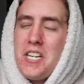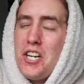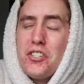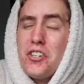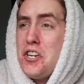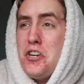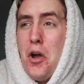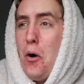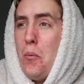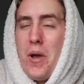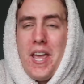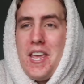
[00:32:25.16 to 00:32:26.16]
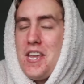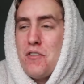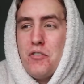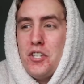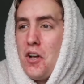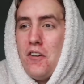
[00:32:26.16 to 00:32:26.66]
literally no way he
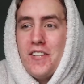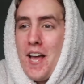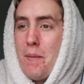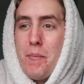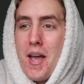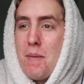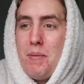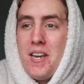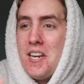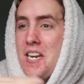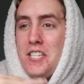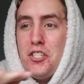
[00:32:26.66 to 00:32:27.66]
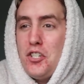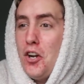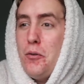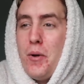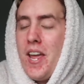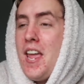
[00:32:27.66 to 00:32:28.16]
can resolve that in my opinion. He's
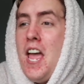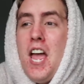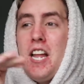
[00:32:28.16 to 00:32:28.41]
done with.